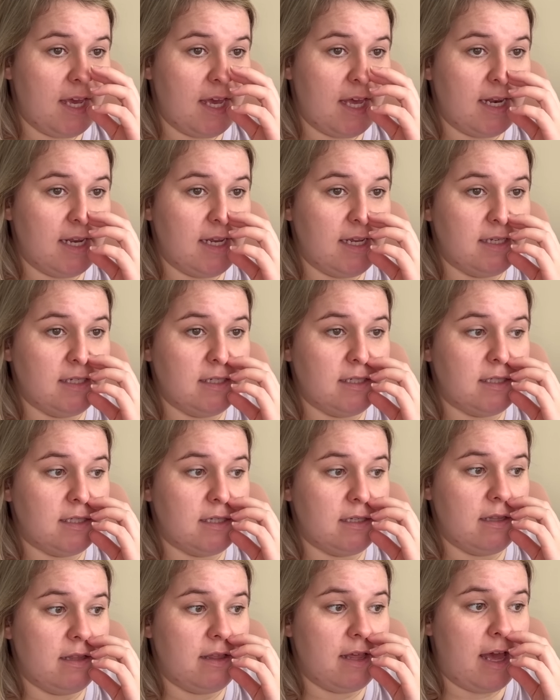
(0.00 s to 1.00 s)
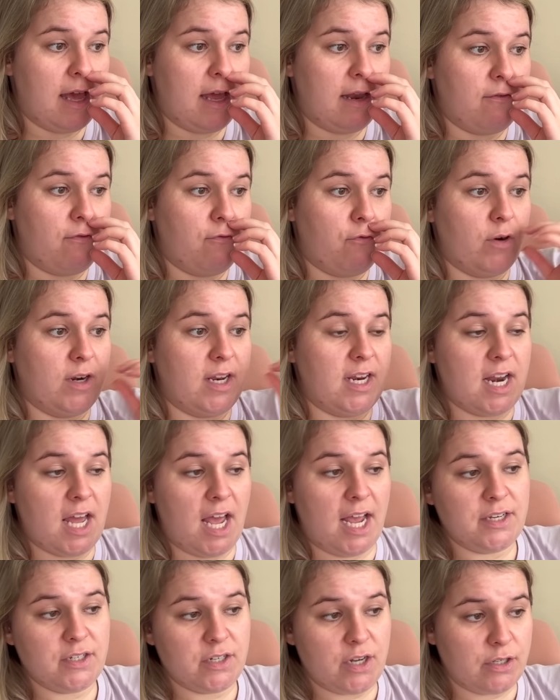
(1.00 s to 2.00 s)
it is then
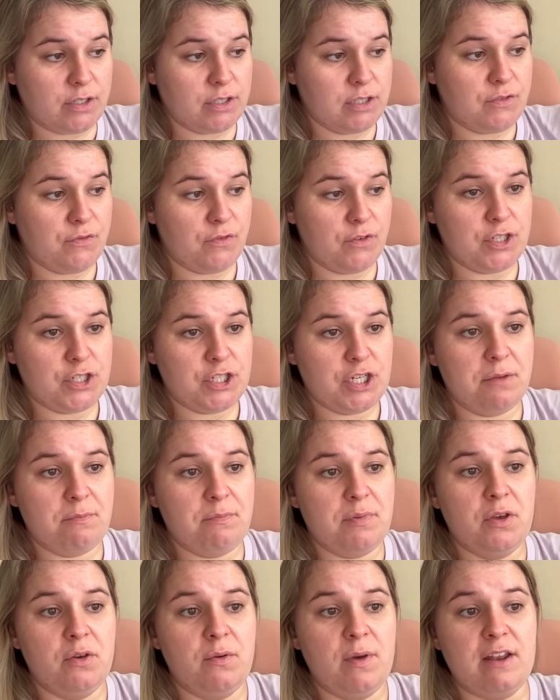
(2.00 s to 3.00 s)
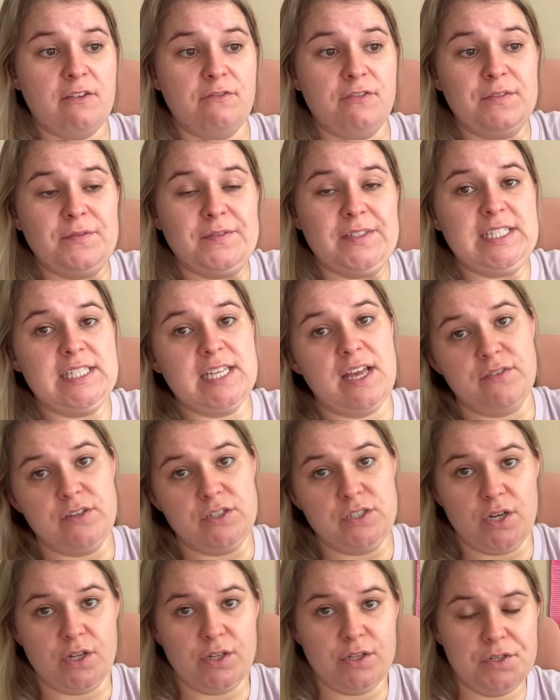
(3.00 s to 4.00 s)
$49 for the shampoo and
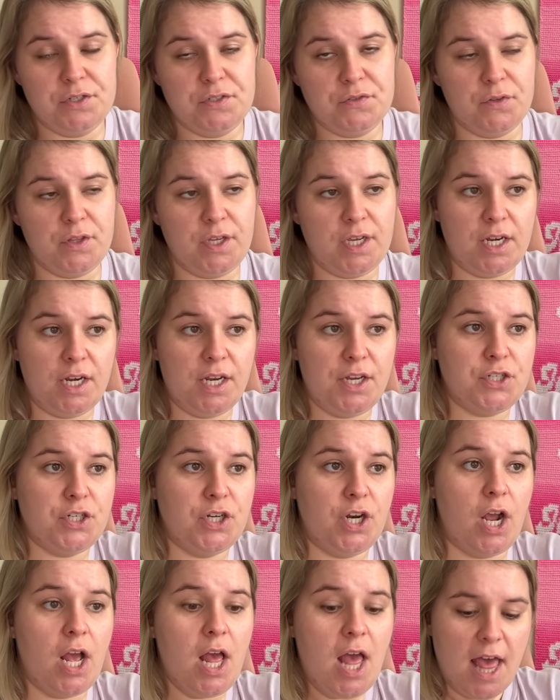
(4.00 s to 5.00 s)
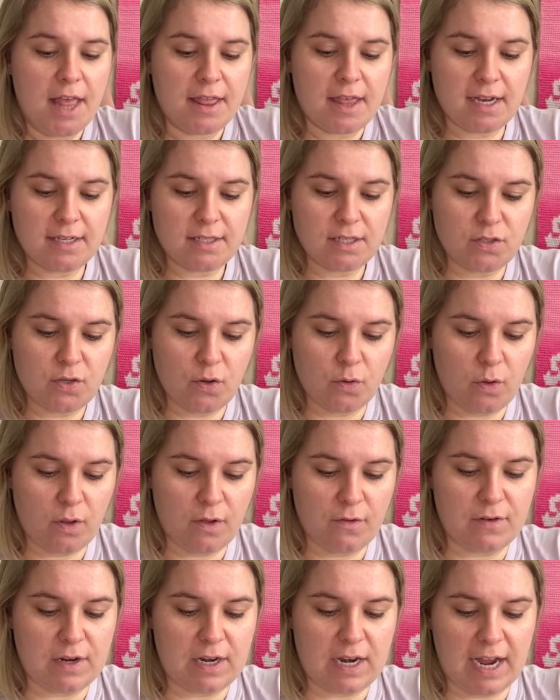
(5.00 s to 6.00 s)
$57 for the conditioner. That is a total
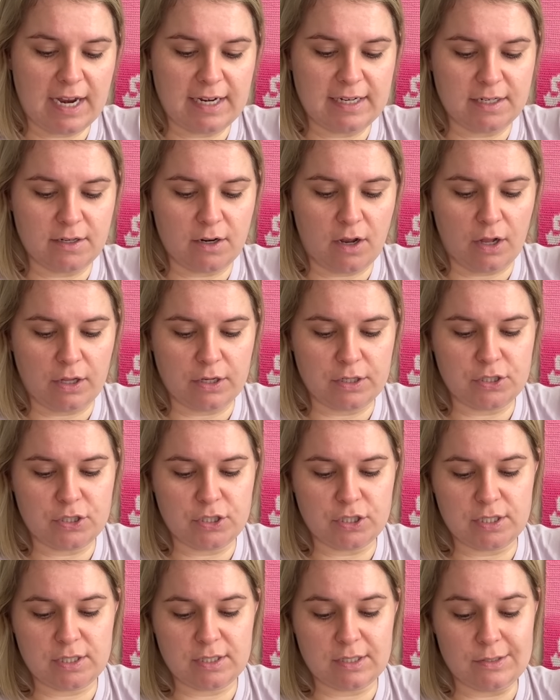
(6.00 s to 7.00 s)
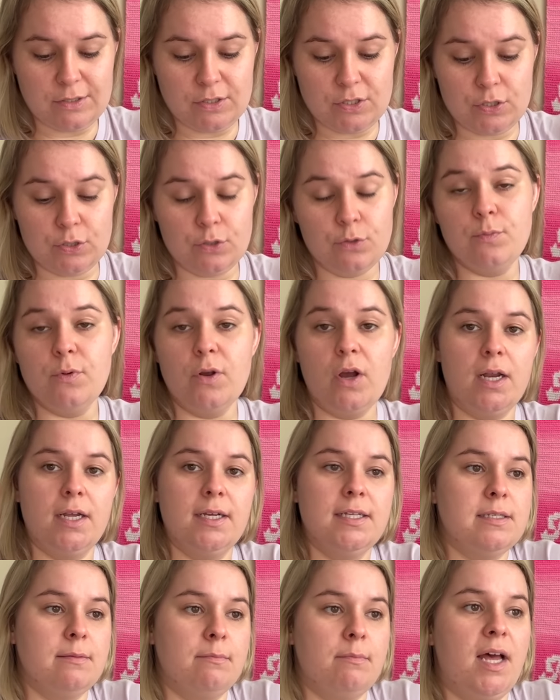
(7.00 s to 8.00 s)
of $90 just on two
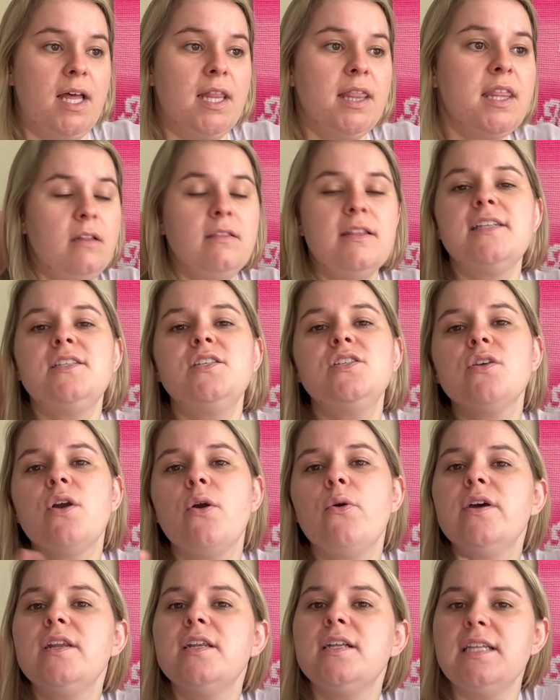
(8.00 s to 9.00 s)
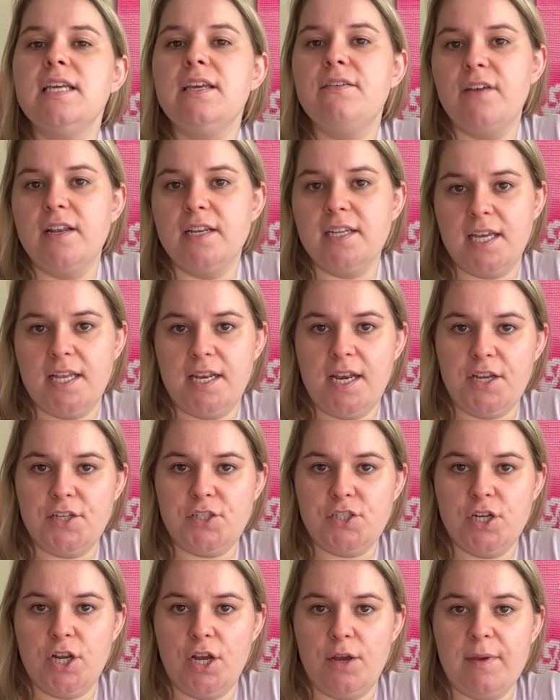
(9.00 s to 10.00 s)
products a month. Let's throw in a leave-in
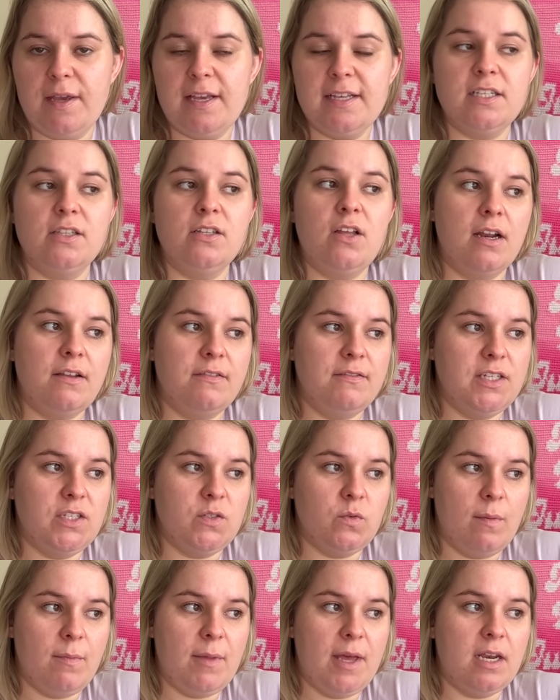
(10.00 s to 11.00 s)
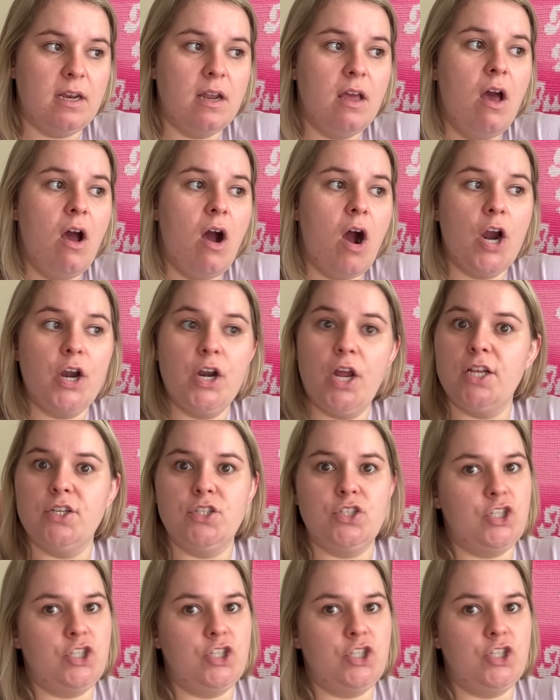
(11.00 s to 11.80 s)
conditioner because a lot of these women are not